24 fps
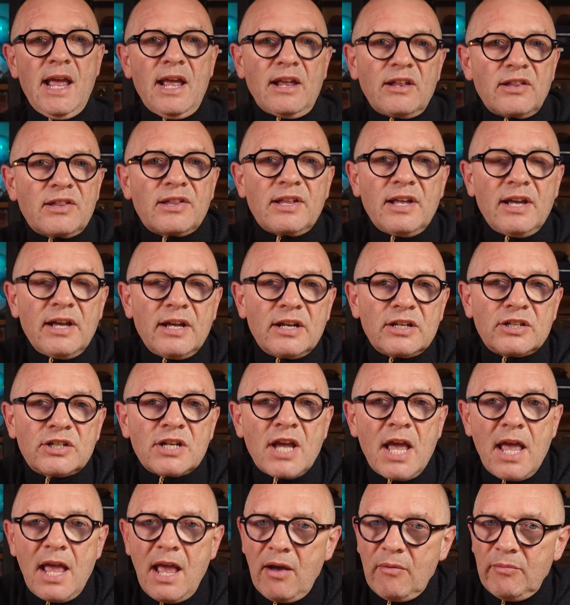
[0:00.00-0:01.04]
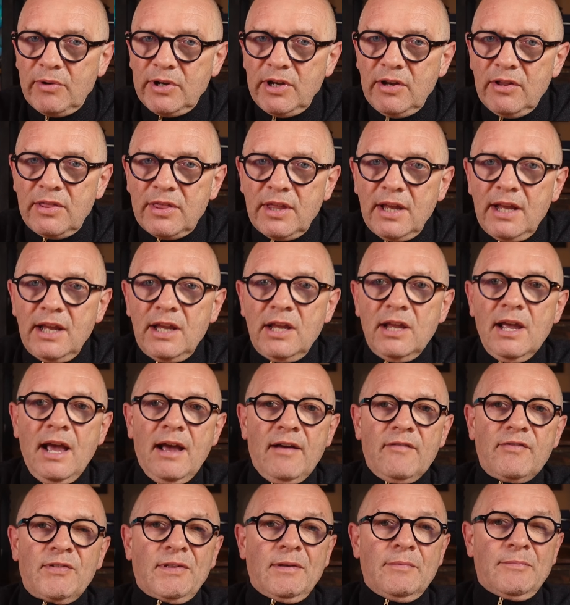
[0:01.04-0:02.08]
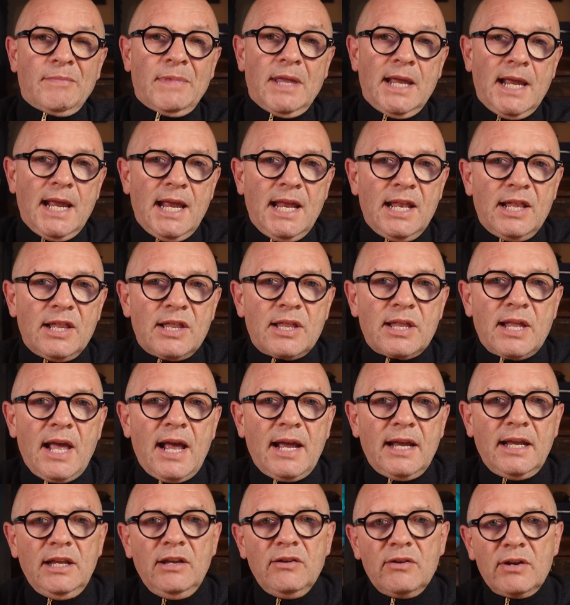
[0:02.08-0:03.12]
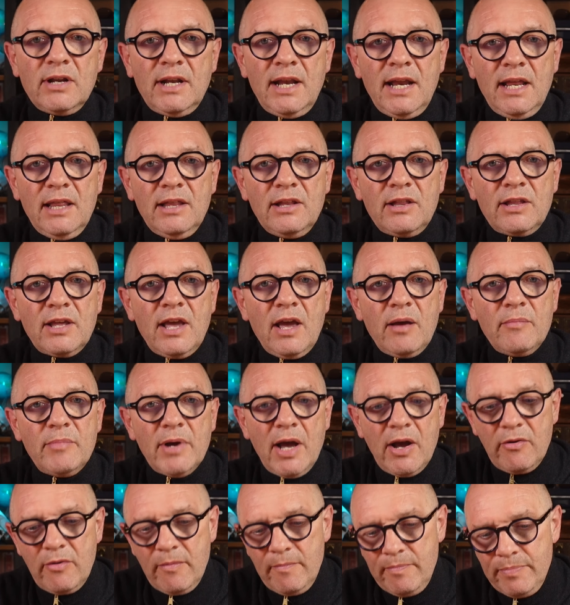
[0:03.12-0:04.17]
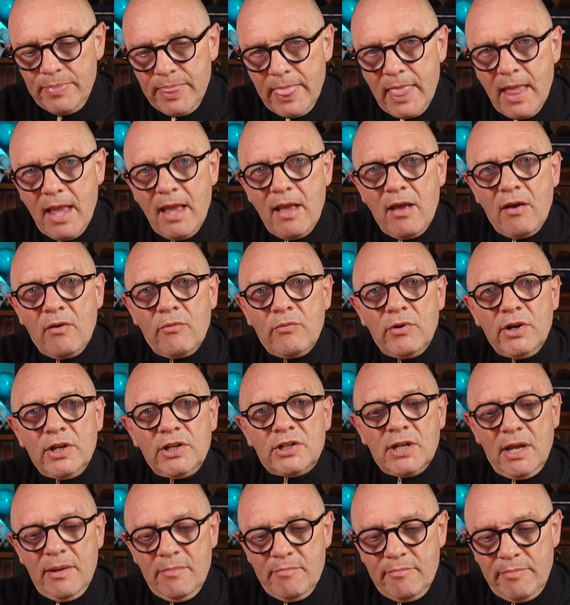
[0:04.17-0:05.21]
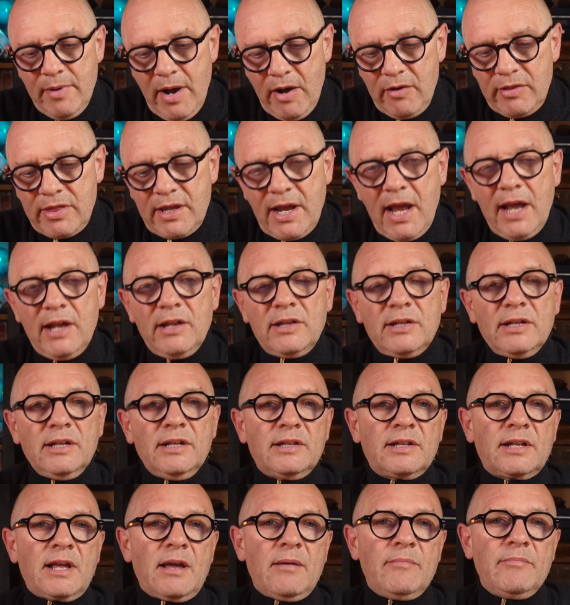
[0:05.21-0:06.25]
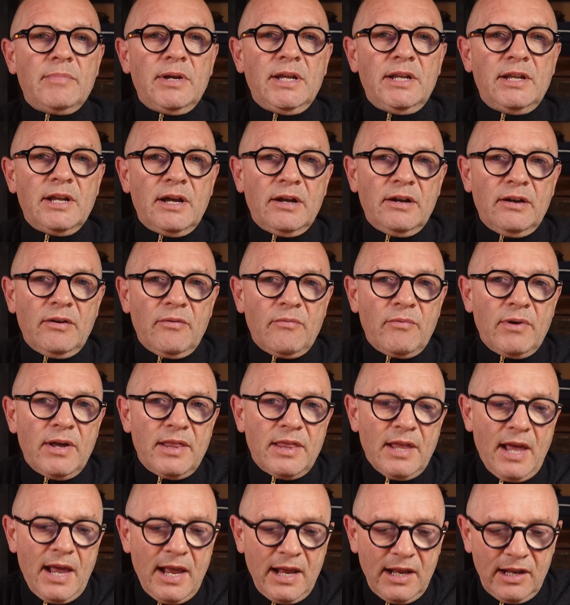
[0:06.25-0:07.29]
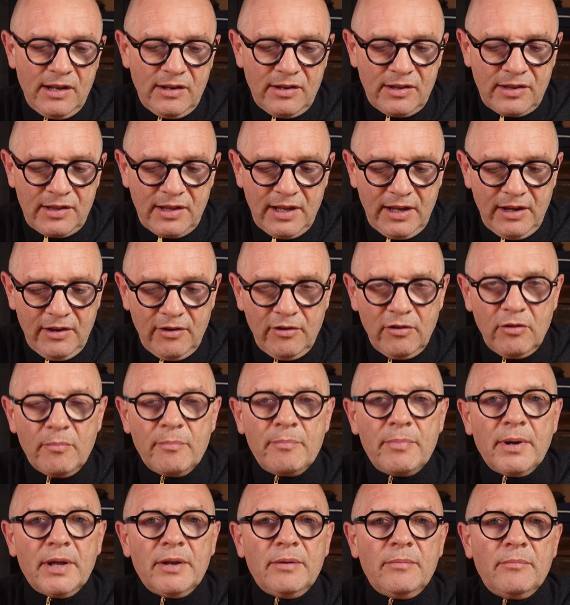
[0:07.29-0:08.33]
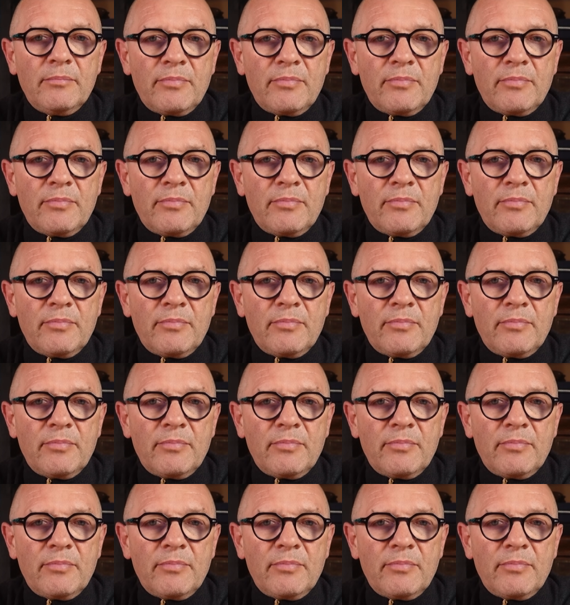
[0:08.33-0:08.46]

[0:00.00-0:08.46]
a search, and when you think you have something in sight, you can hit the turbo. which in both cases can be done with a single button